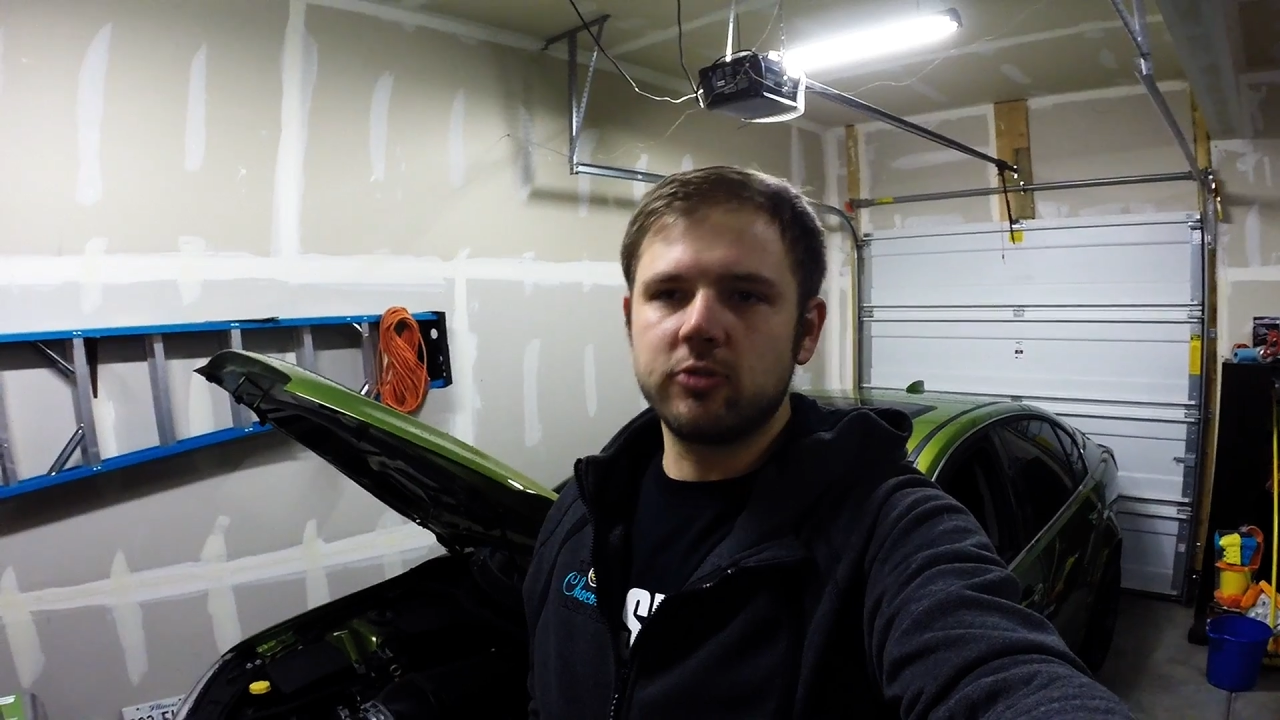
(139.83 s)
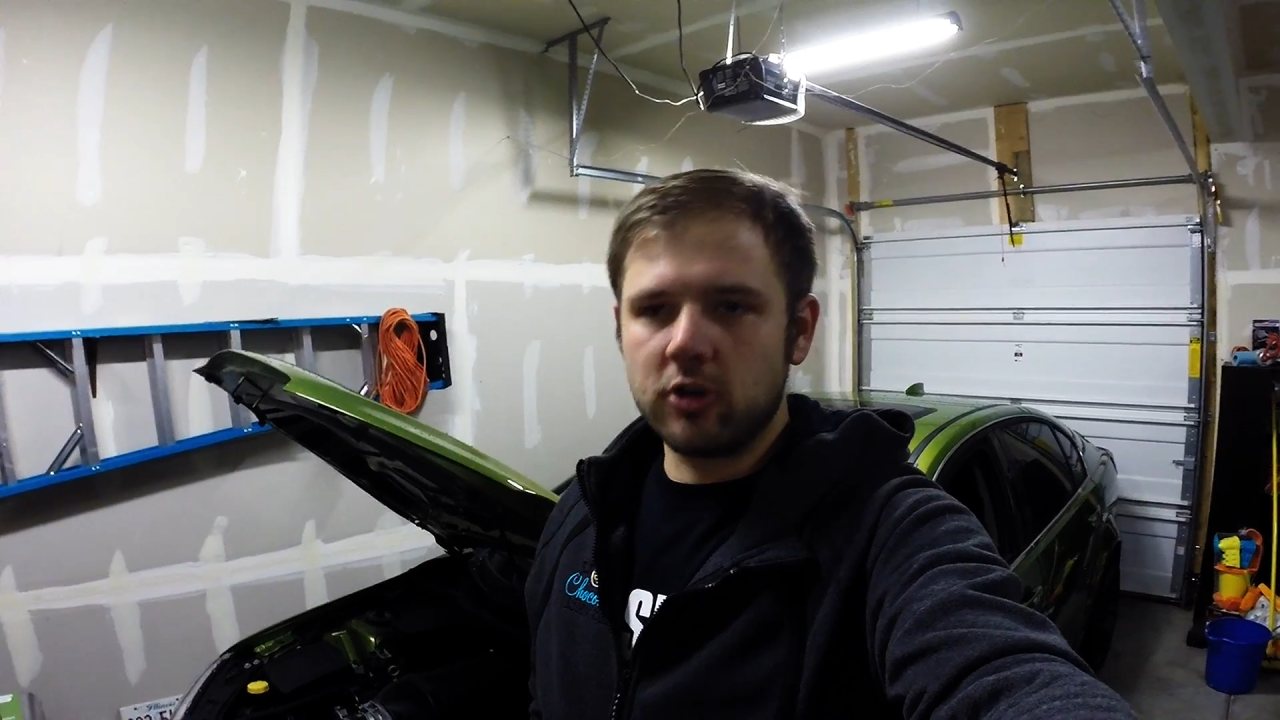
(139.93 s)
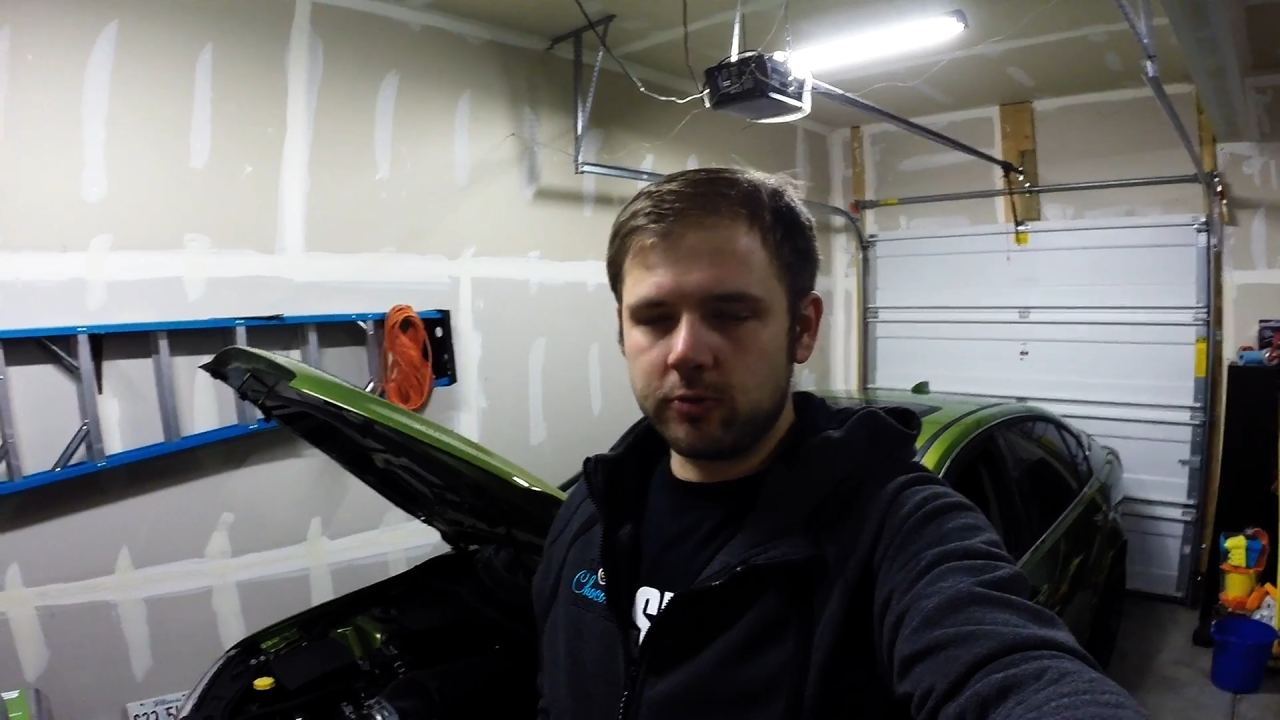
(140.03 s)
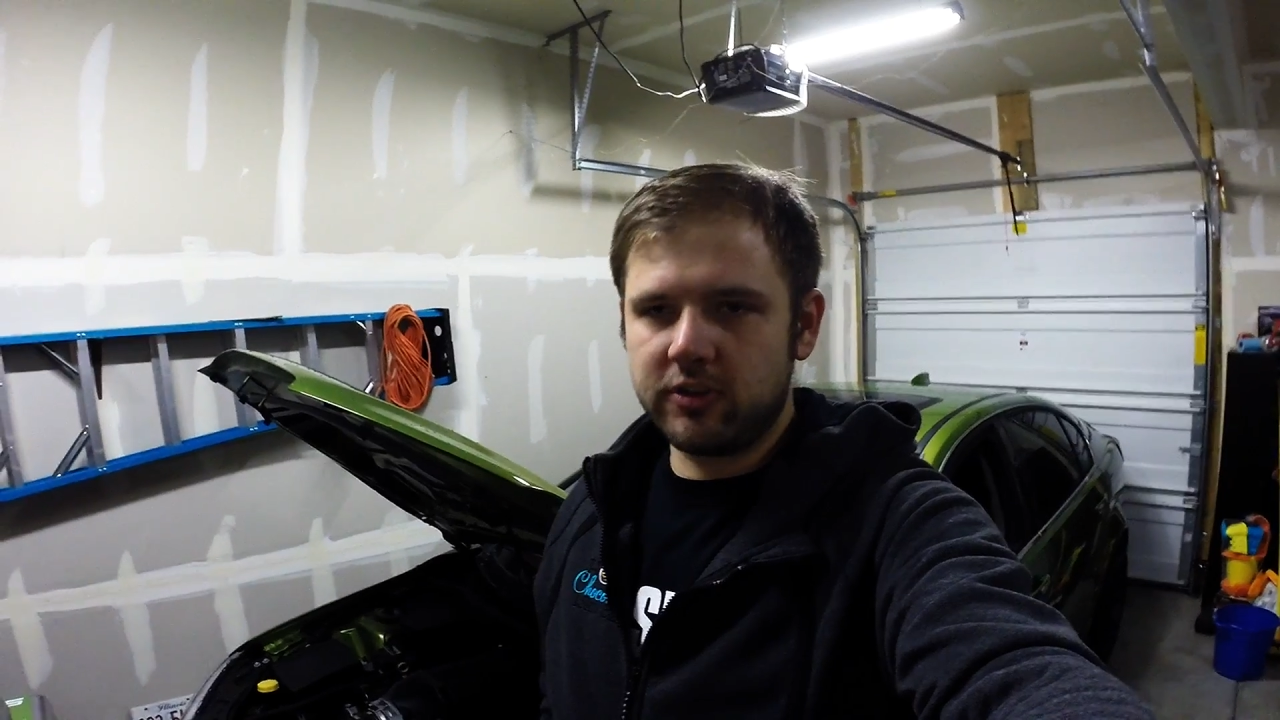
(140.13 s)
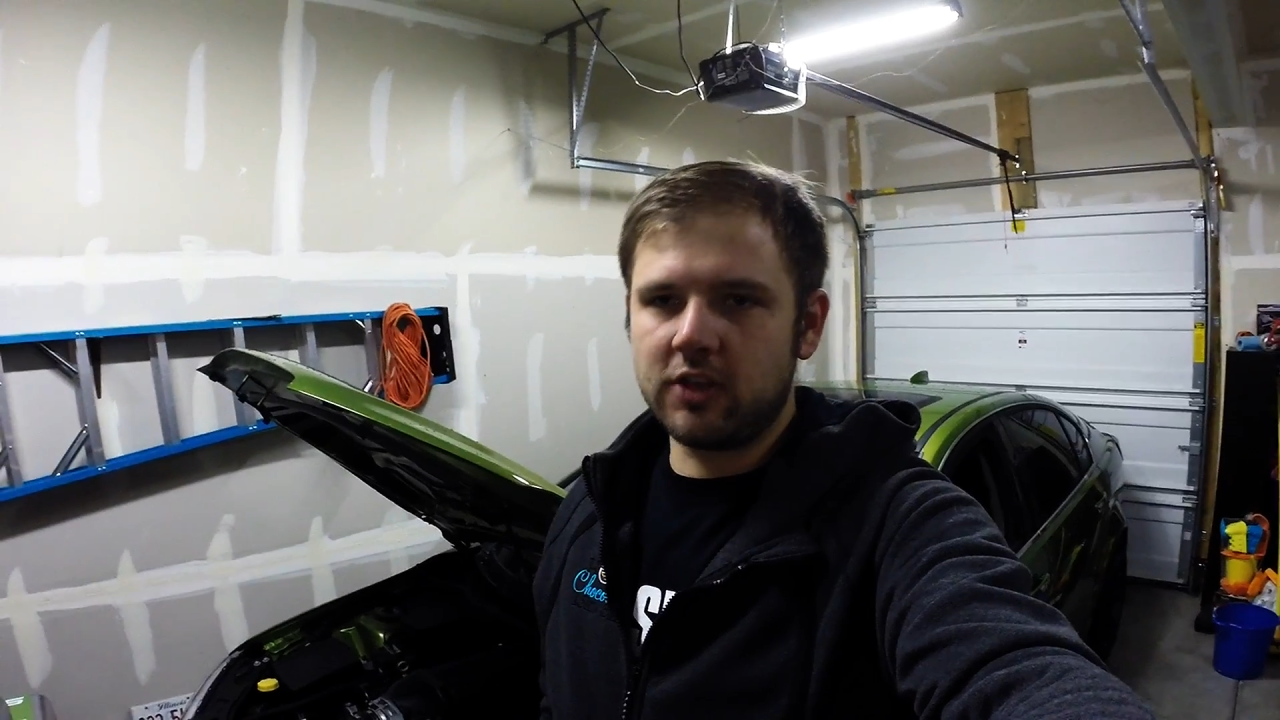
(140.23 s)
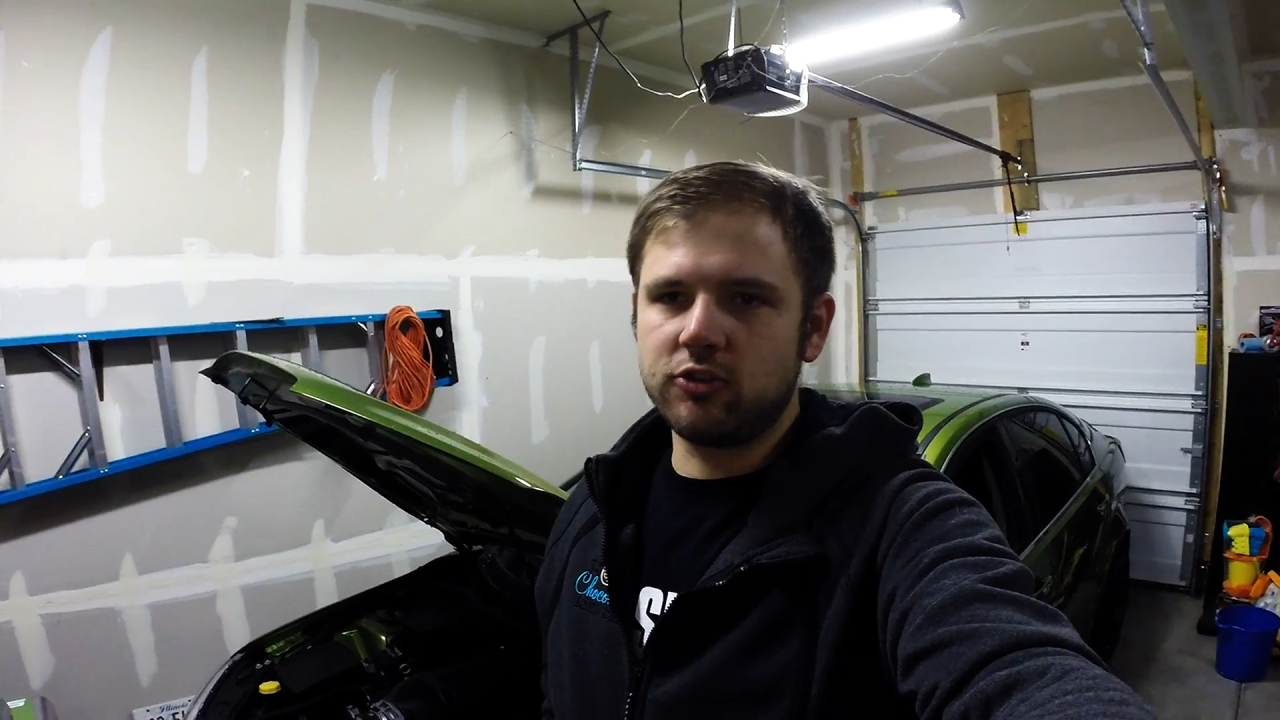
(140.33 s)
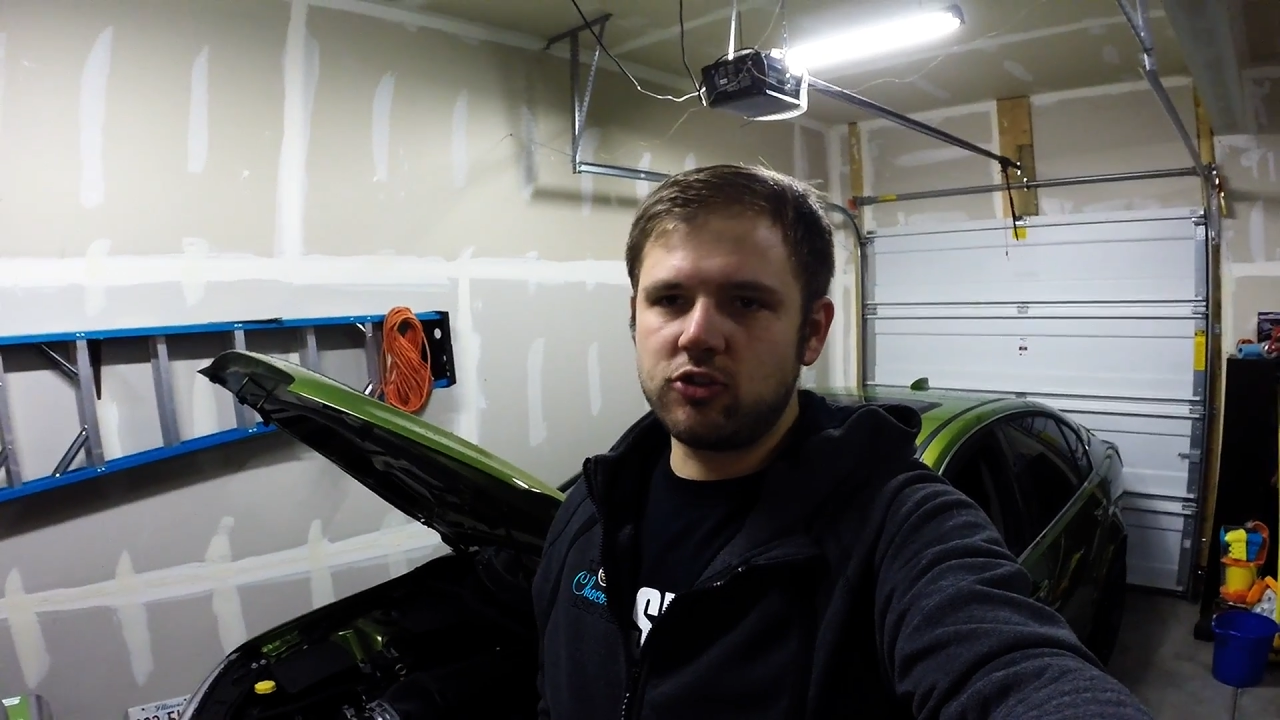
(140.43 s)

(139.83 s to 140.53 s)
circumstances